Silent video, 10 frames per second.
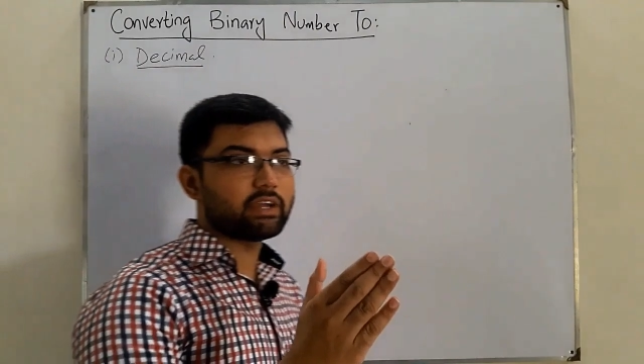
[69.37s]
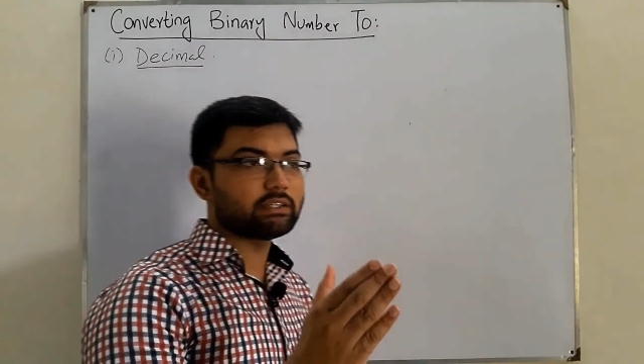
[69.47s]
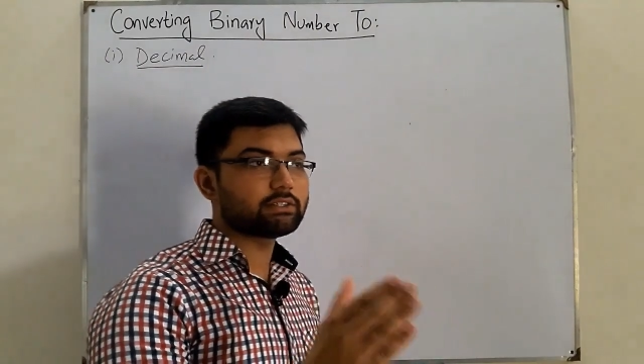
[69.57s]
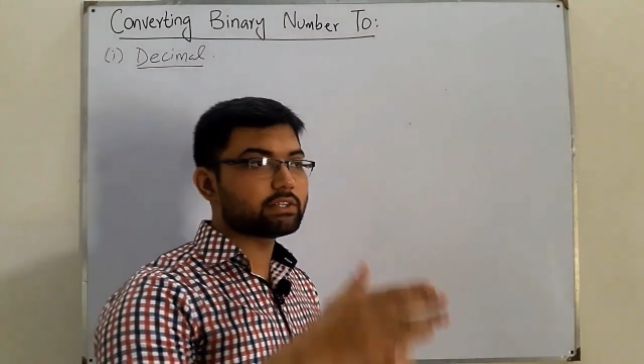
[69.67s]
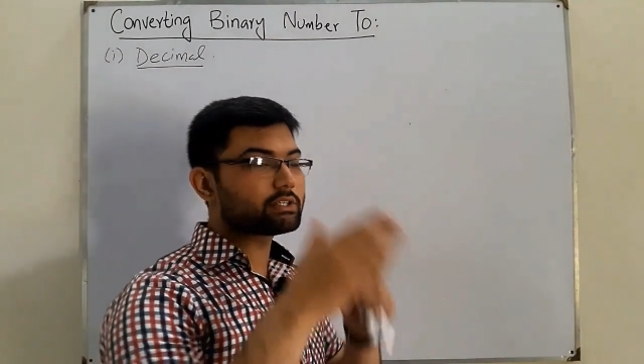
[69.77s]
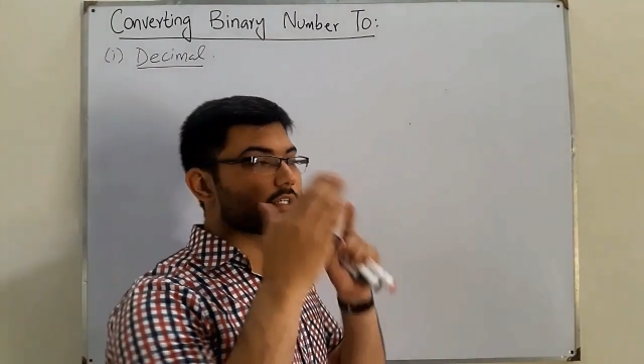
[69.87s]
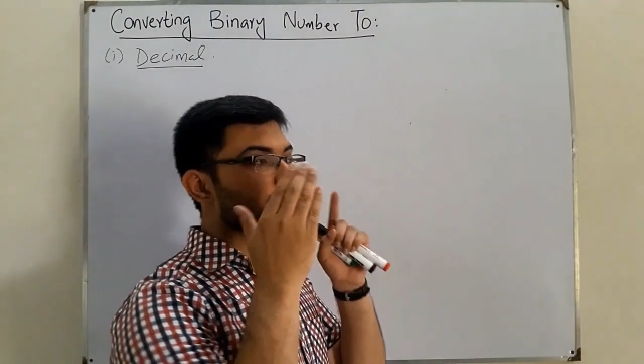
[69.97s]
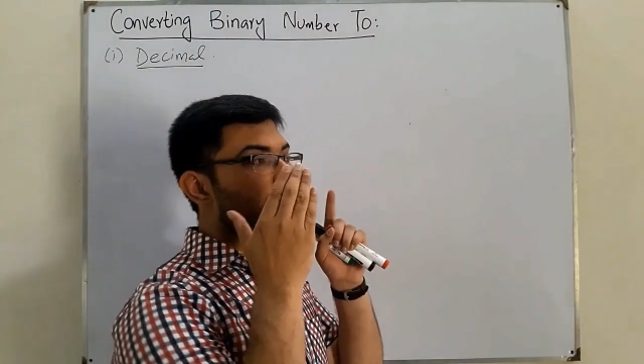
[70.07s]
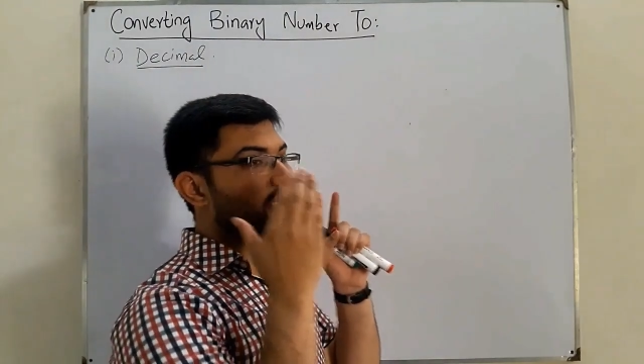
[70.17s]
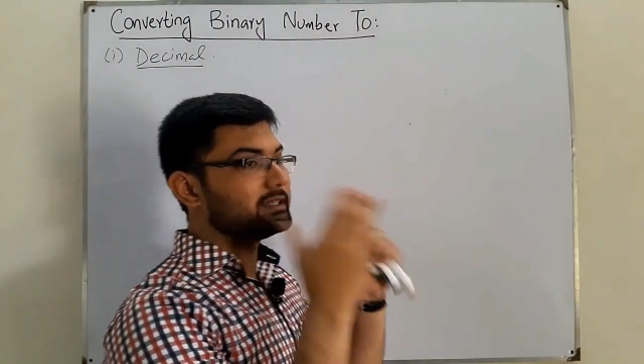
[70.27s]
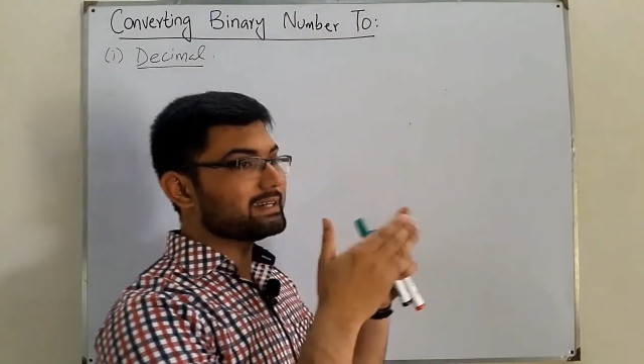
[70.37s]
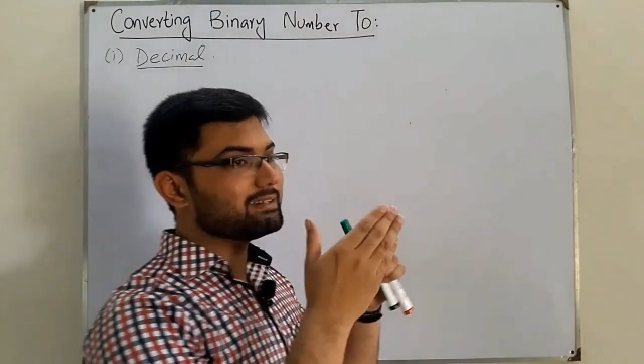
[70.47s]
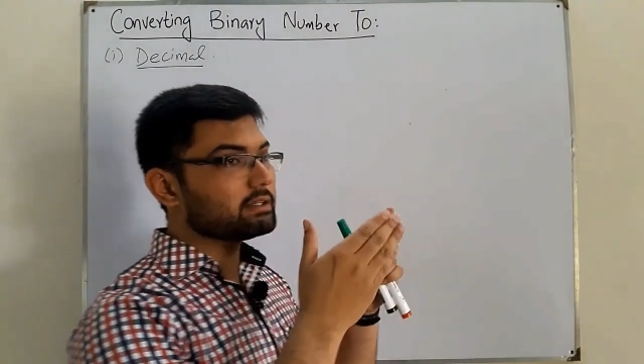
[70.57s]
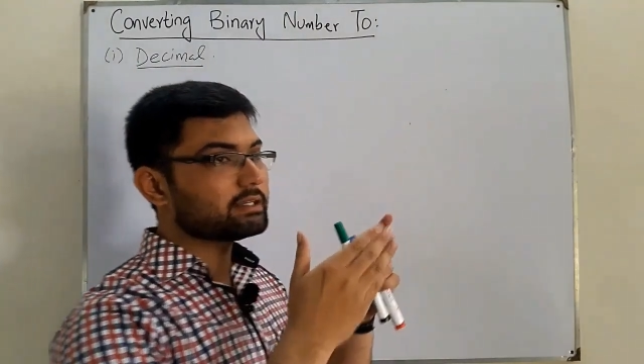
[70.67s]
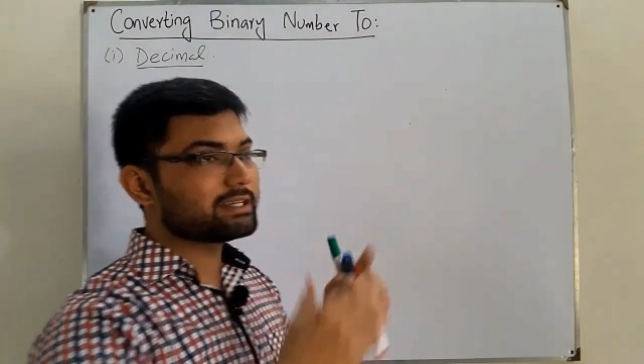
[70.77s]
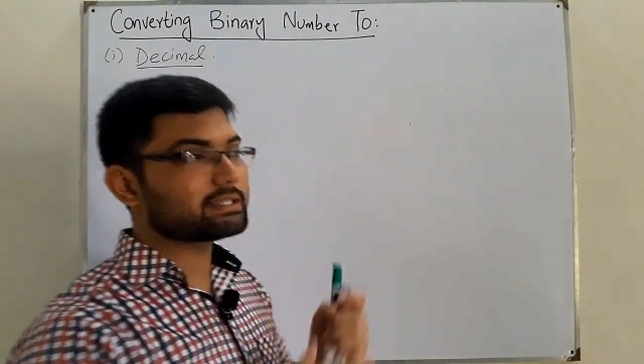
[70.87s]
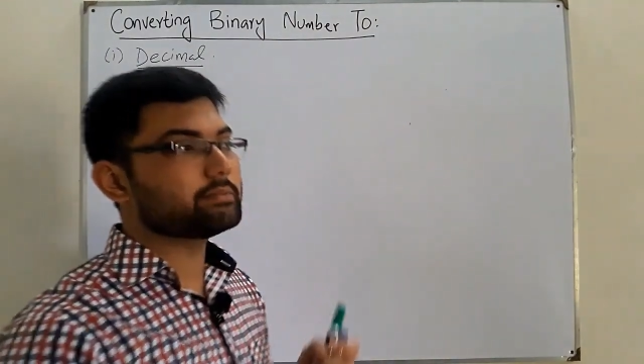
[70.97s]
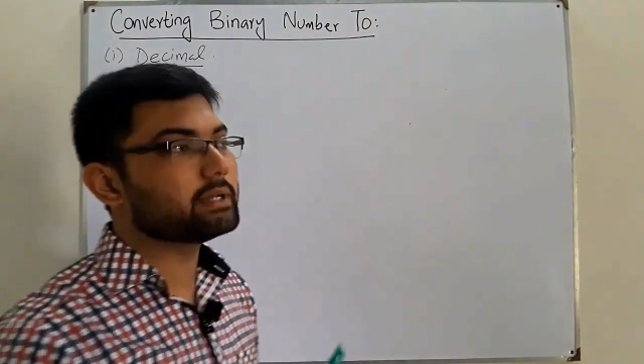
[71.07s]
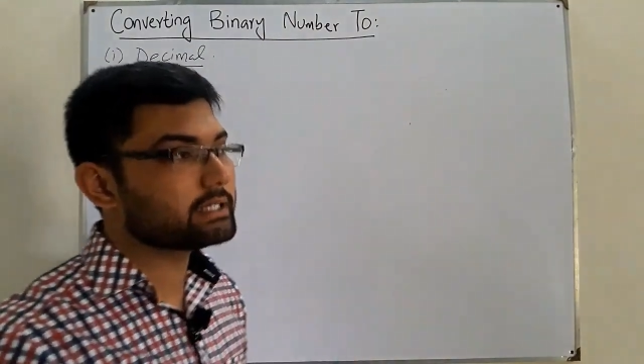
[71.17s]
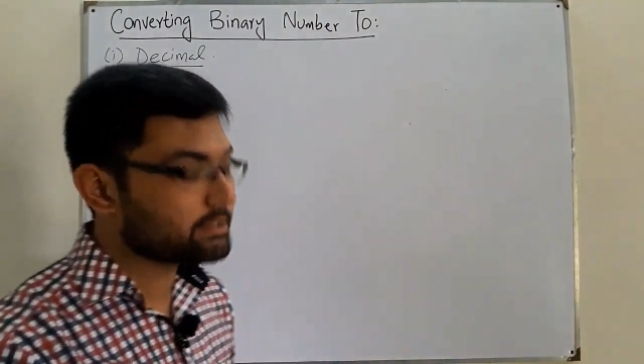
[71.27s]
weighted system, a
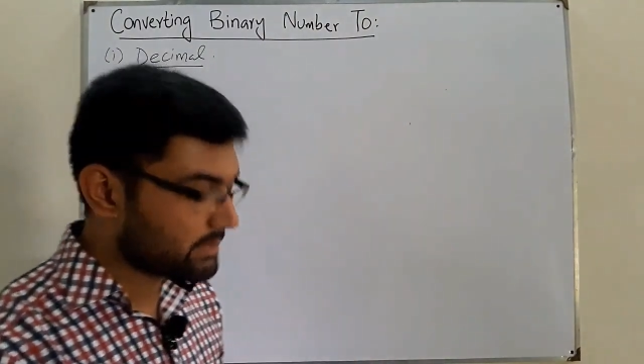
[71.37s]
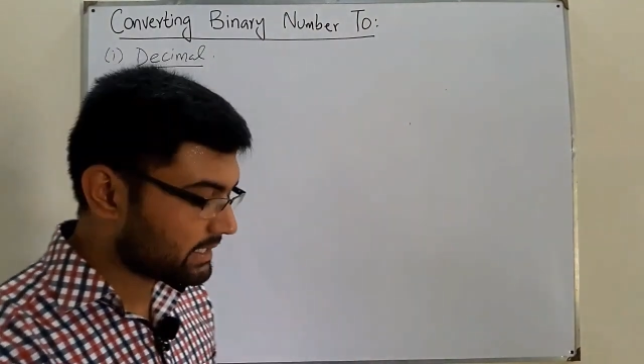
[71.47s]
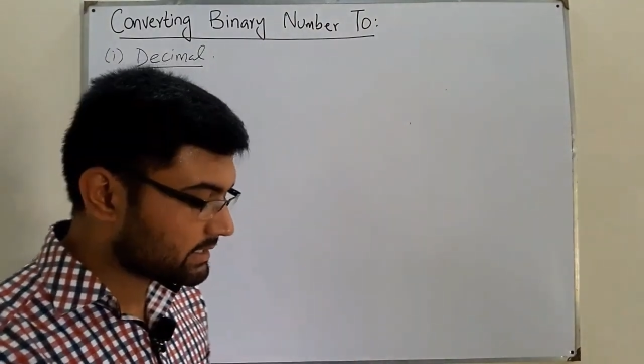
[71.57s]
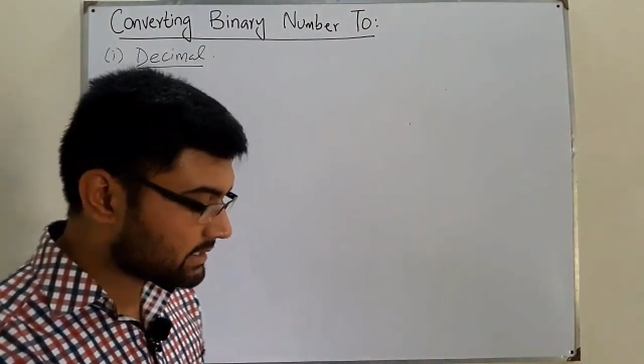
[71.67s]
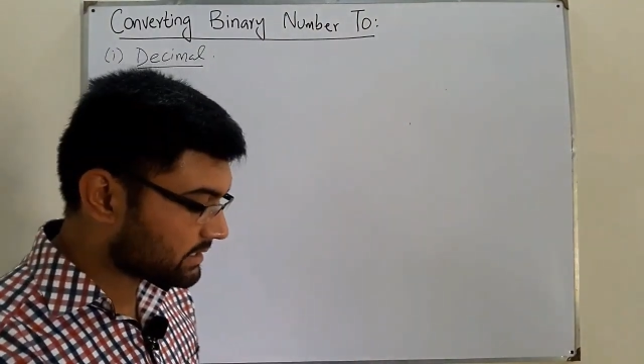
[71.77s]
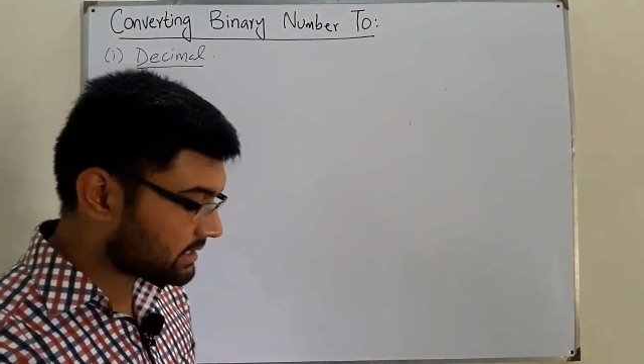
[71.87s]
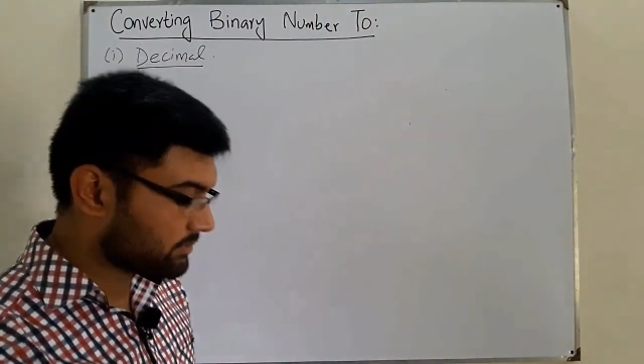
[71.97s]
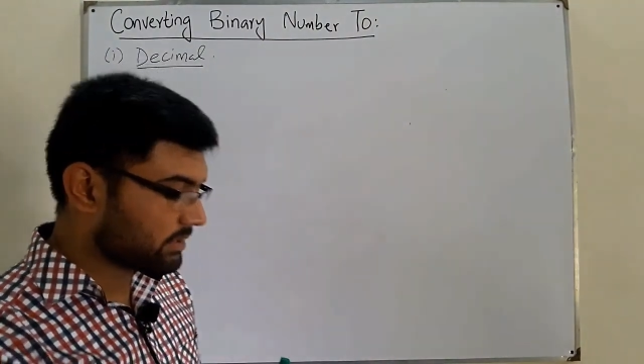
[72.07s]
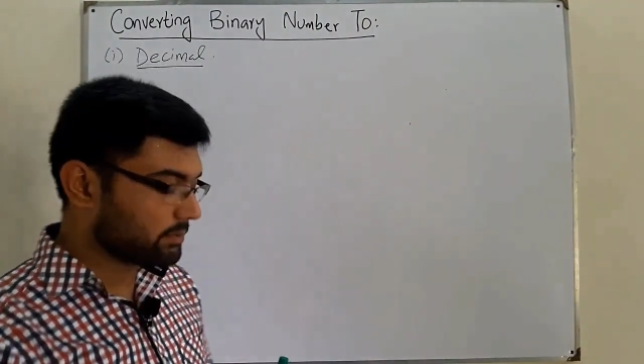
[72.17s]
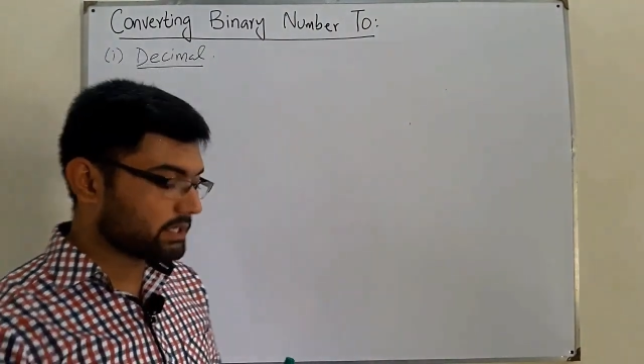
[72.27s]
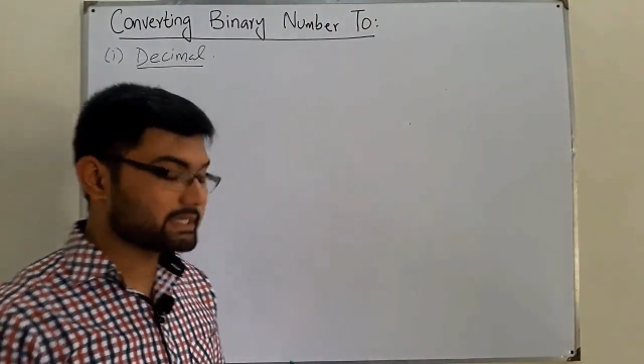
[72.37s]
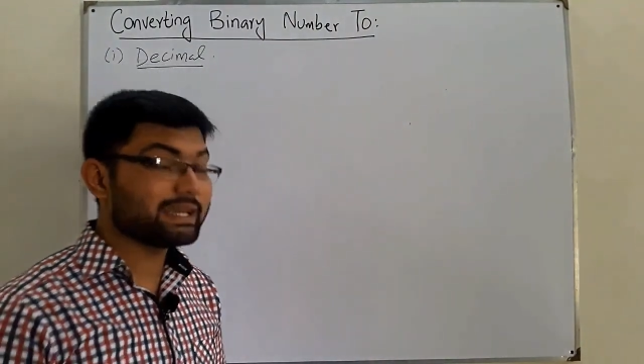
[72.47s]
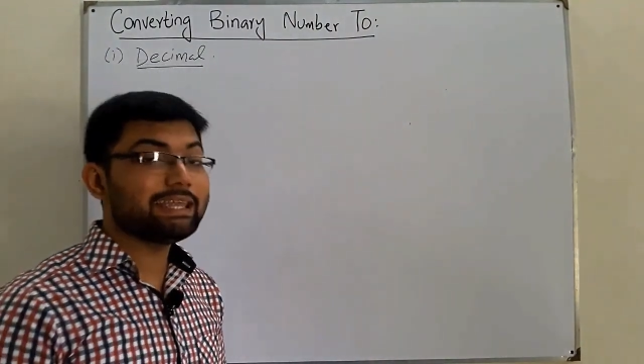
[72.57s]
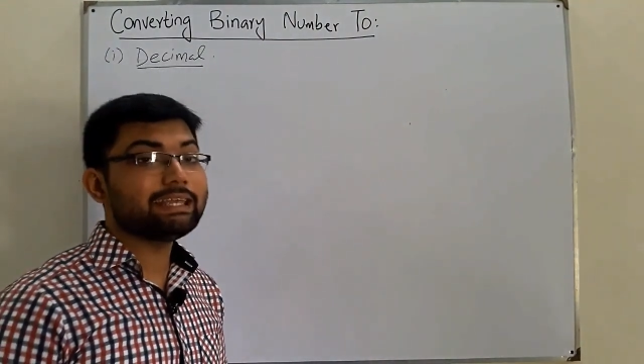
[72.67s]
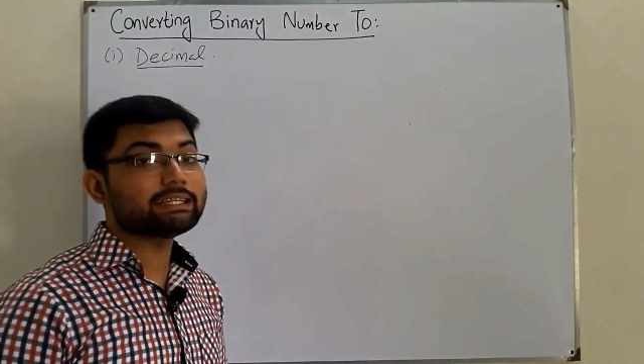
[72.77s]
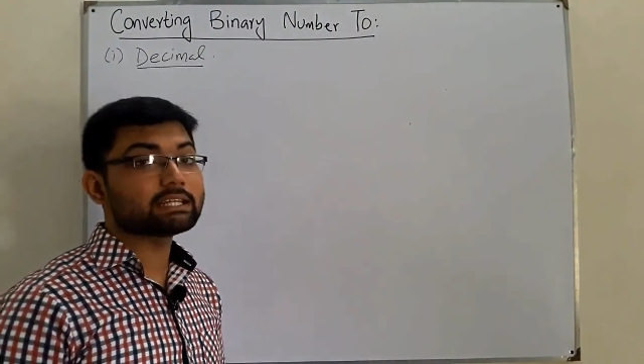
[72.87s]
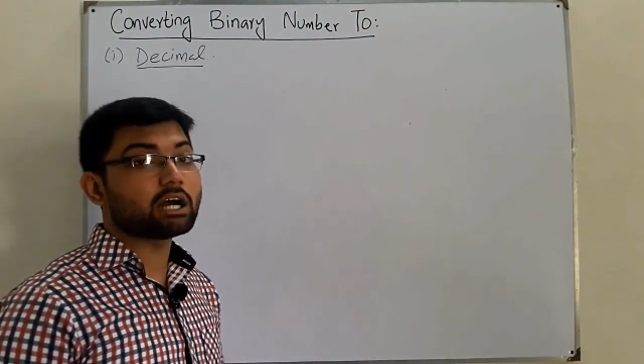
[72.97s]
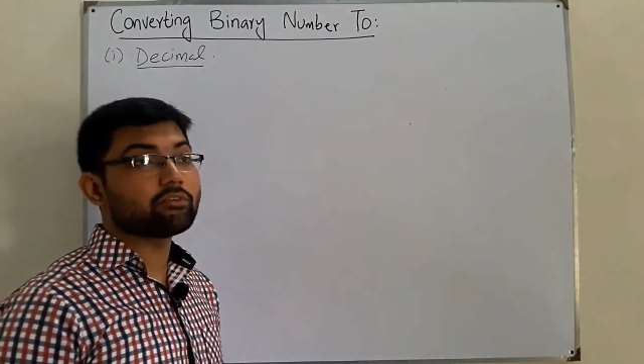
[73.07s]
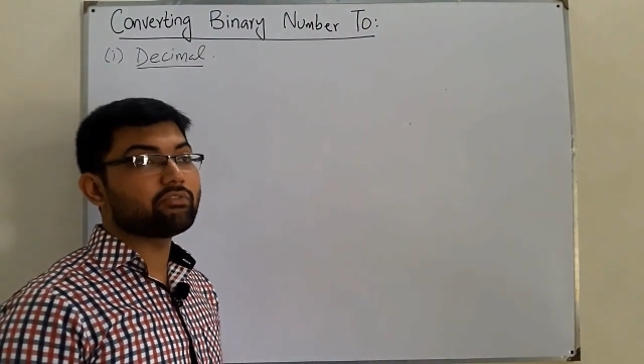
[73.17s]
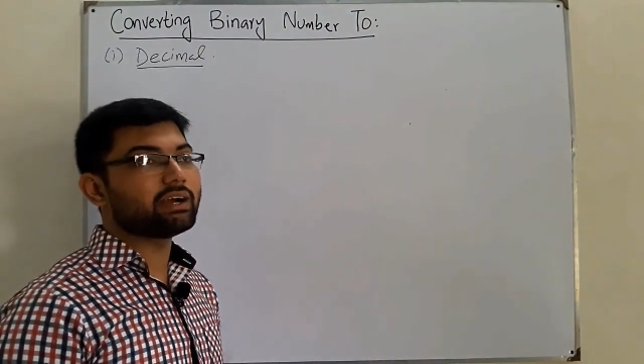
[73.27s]
decimal is a weighted system in which each
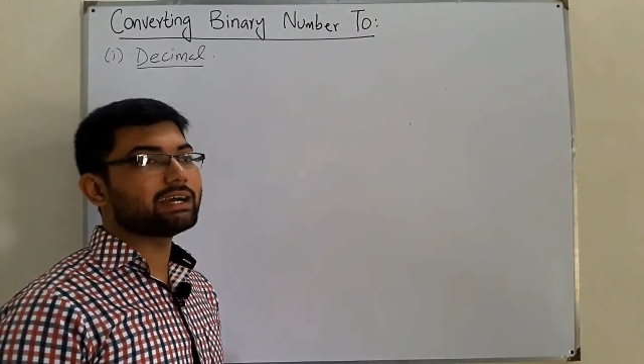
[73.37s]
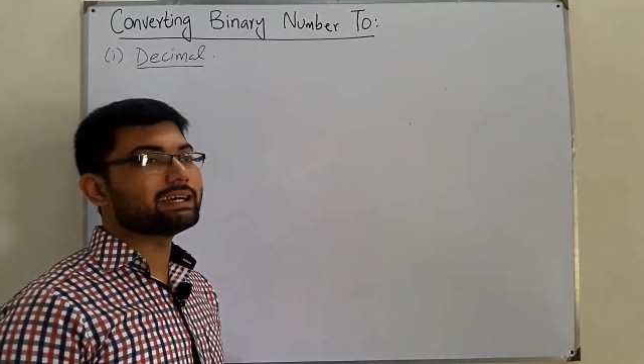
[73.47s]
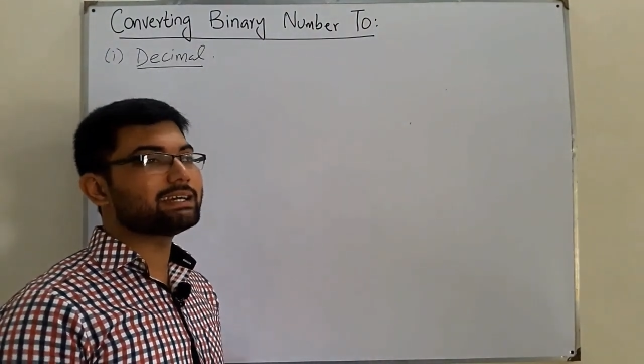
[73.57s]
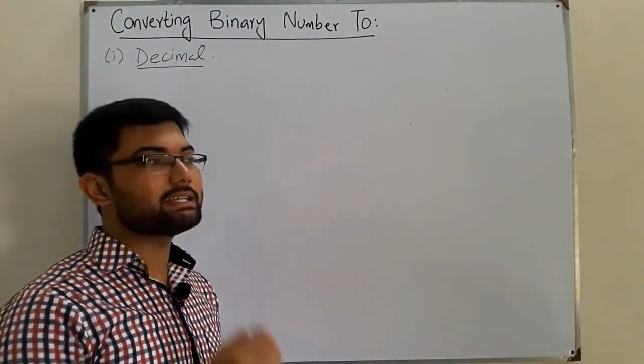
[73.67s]
of uh,